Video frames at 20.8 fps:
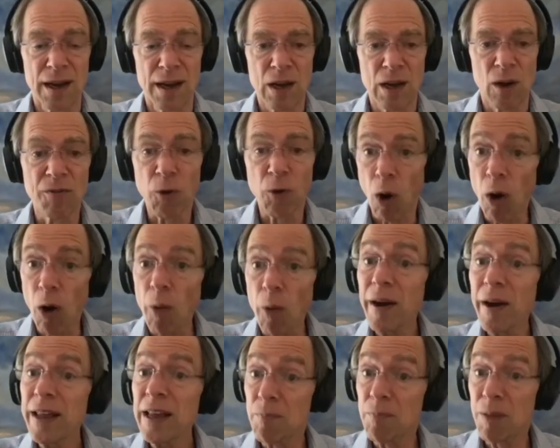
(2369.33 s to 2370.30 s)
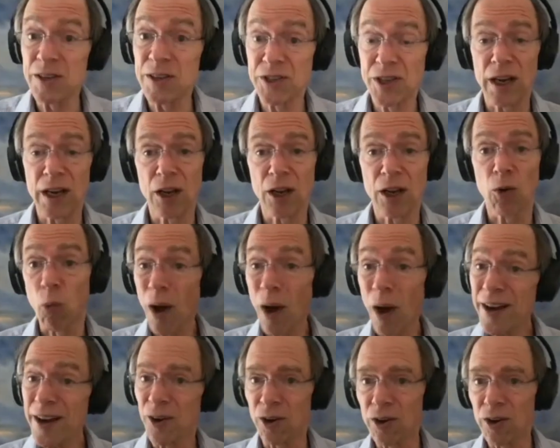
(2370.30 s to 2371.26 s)
Now, if you're already a best selling
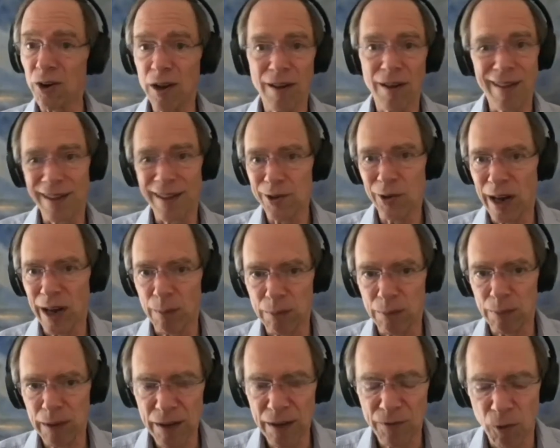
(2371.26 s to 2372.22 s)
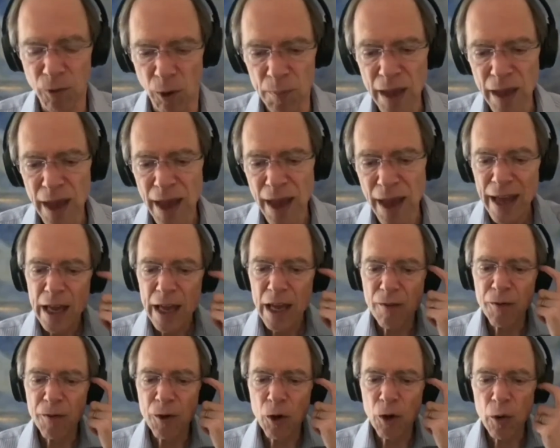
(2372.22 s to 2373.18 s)
writer, you've got a platform.
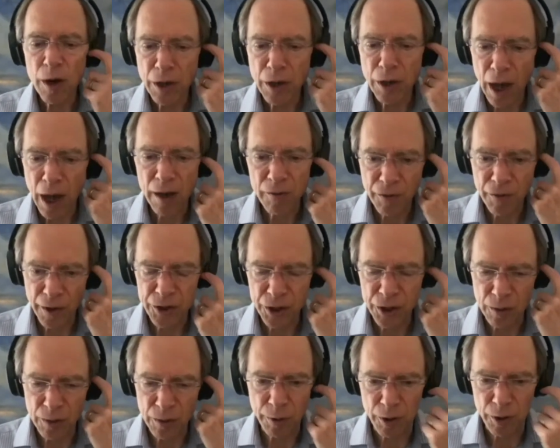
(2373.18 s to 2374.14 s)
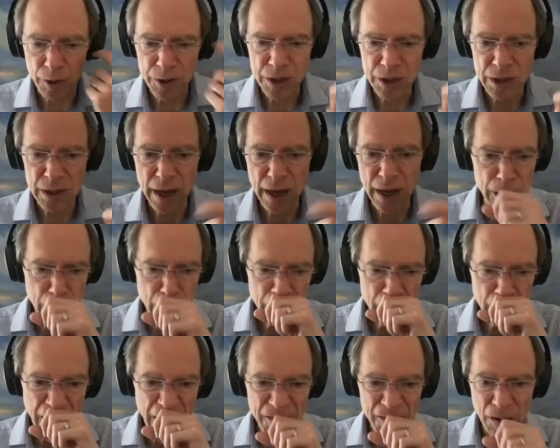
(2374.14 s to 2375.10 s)
If you're a nonfiction person and
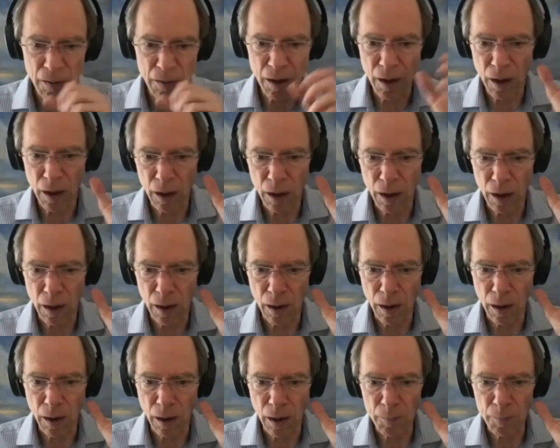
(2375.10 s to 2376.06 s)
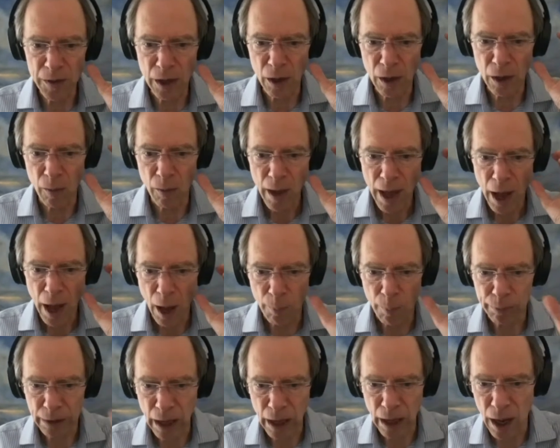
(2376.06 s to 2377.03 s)
you have a, a, a you know, a
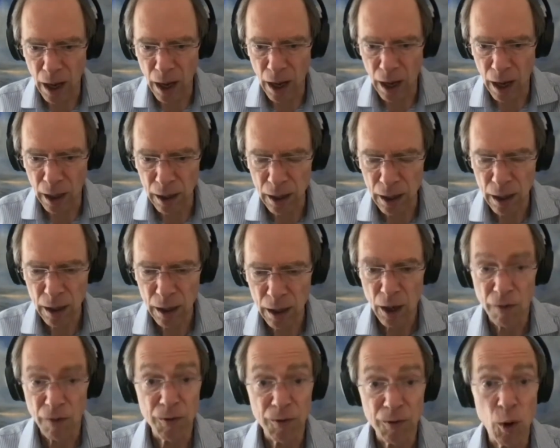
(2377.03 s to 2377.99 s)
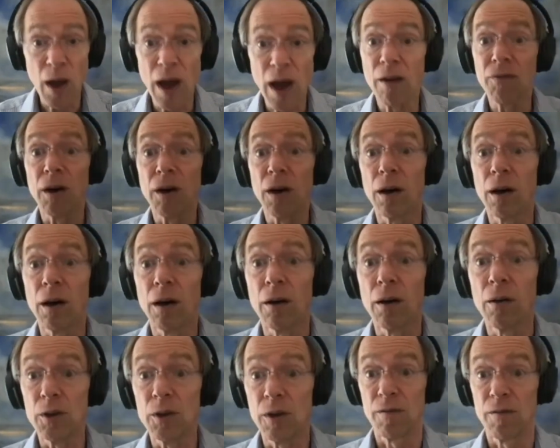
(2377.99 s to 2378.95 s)
blog, if you have uh,
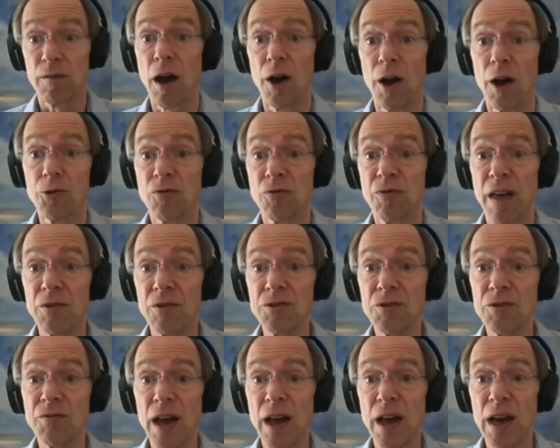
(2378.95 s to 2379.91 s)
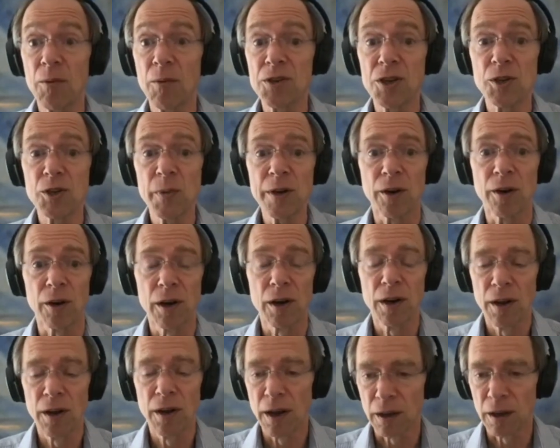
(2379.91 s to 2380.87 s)
100,000 followers on Twitter,
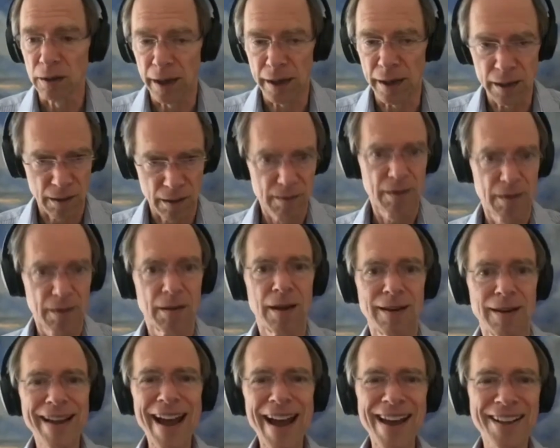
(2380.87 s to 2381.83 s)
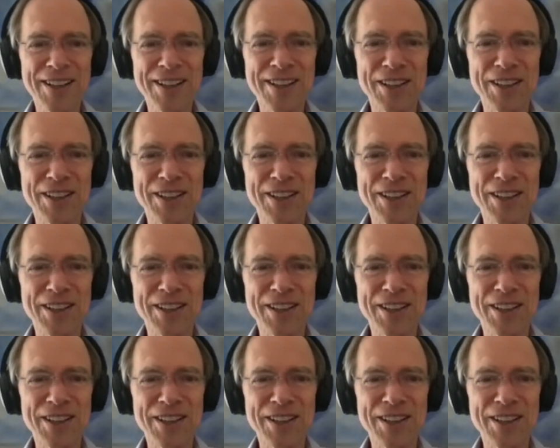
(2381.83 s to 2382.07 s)
like, like Alex